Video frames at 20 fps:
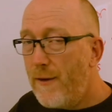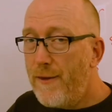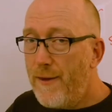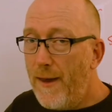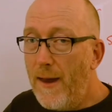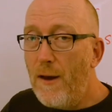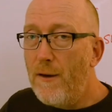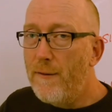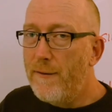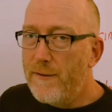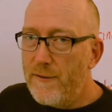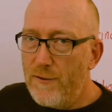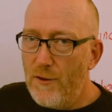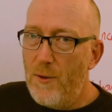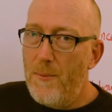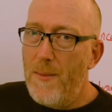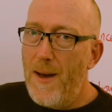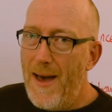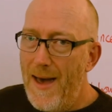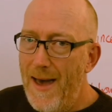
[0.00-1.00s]
think of
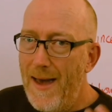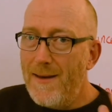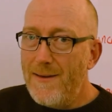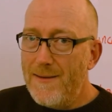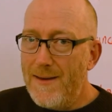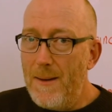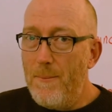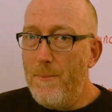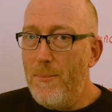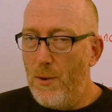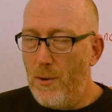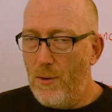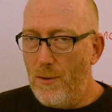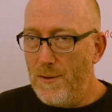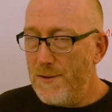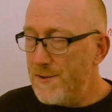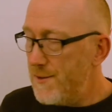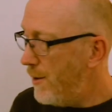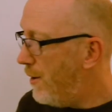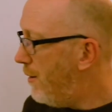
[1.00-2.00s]
some
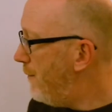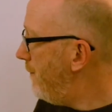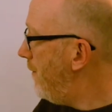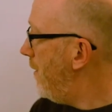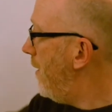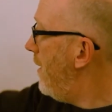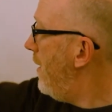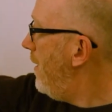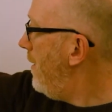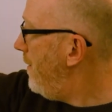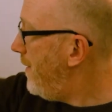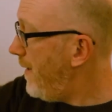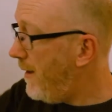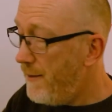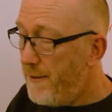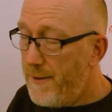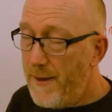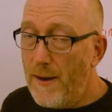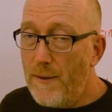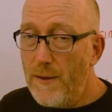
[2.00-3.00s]
examples of the
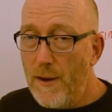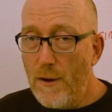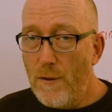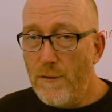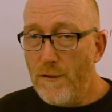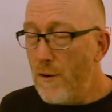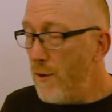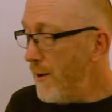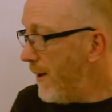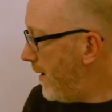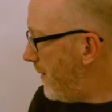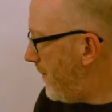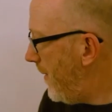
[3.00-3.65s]
thing that you're talking